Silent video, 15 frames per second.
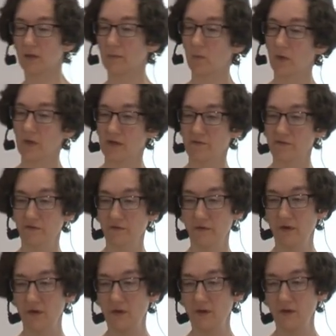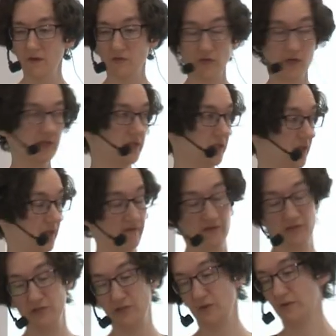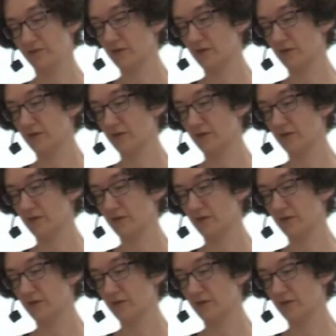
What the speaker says: what I've tried to convince you of